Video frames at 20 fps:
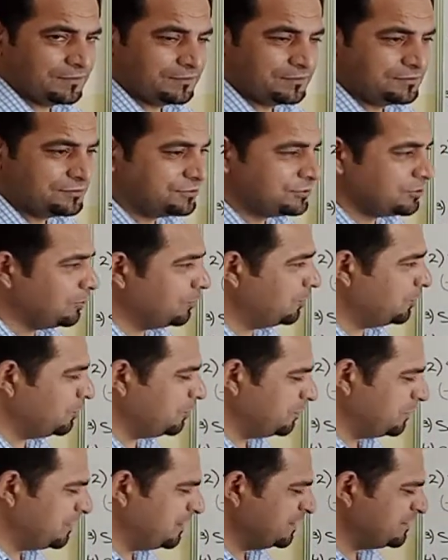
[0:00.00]

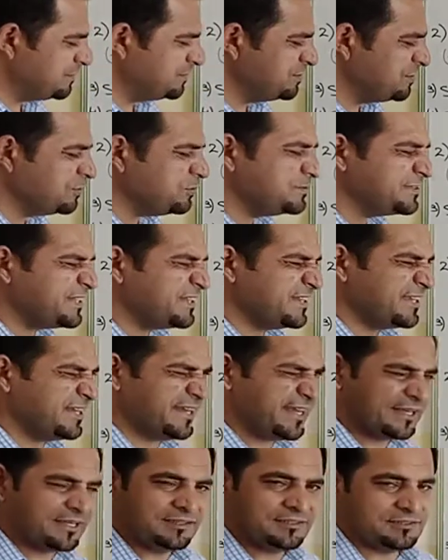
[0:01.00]
So it's used in the
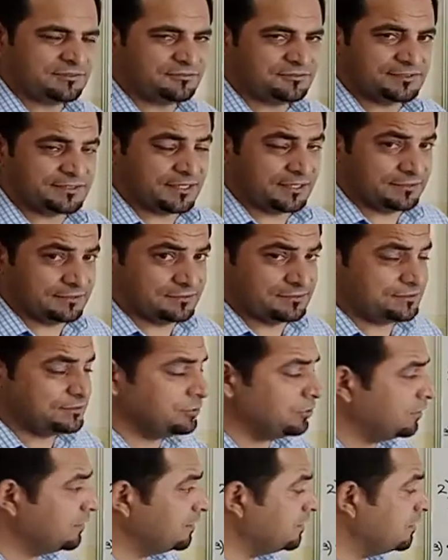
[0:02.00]
negative sense,
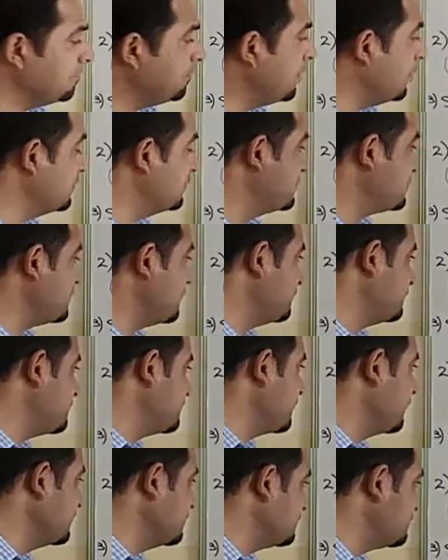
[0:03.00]
not in the positive
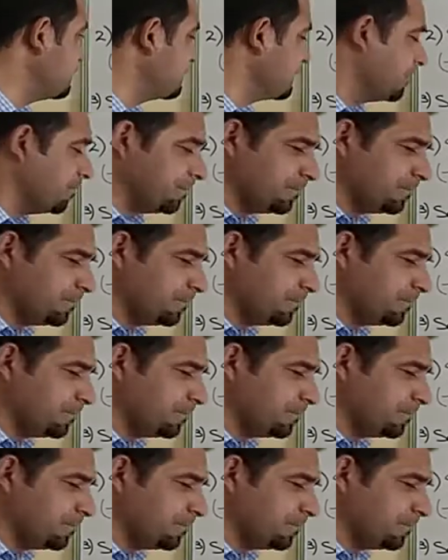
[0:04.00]
sense.